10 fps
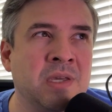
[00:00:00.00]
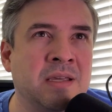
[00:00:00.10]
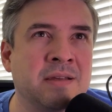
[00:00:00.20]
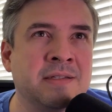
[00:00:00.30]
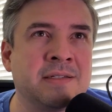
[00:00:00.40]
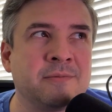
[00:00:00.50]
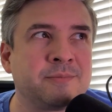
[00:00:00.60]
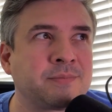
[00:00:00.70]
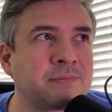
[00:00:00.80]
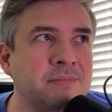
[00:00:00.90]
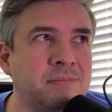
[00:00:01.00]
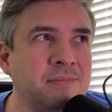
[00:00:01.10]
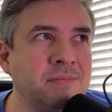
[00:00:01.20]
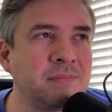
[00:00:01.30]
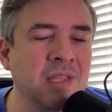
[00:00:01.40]
Because
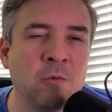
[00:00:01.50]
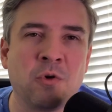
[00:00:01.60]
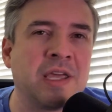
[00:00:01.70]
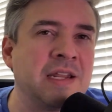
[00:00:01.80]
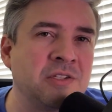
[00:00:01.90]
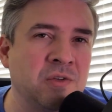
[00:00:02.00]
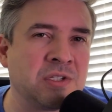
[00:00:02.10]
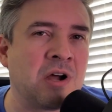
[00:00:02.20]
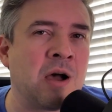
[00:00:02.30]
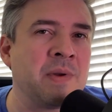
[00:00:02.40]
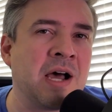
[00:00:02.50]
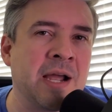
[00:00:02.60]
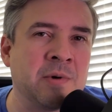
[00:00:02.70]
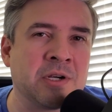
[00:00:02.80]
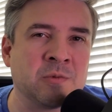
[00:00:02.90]
we'll get into this with
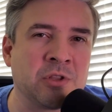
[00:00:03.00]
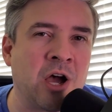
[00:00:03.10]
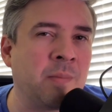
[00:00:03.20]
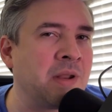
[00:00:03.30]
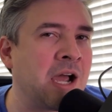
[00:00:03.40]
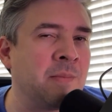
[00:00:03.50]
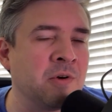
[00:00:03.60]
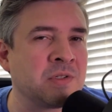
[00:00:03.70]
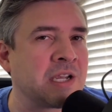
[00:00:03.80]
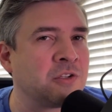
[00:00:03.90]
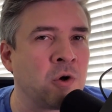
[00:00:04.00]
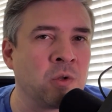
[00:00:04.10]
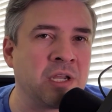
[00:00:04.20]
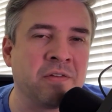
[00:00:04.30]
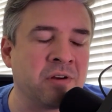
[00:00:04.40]
Oppenheimer, because with Oppenheimer it was like a
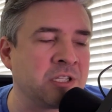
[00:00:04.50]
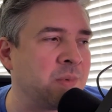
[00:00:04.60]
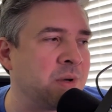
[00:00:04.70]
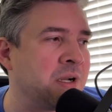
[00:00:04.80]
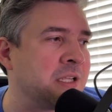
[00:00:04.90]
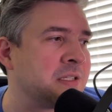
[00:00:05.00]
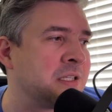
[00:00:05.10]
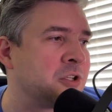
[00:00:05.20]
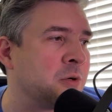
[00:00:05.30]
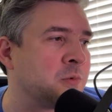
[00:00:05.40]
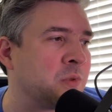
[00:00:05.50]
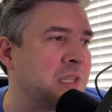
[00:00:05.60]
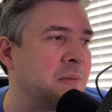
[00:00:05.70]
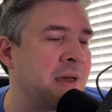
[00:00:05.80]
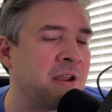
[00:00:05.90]
totally different experience in terms with
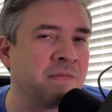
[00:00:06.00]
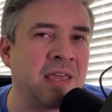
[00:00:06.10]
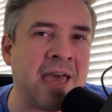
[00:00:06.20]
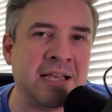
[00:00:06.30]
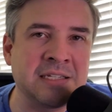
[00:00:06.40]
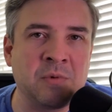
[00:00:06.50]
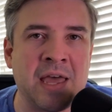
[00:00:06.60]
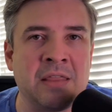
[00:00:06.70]
the amount of cast that we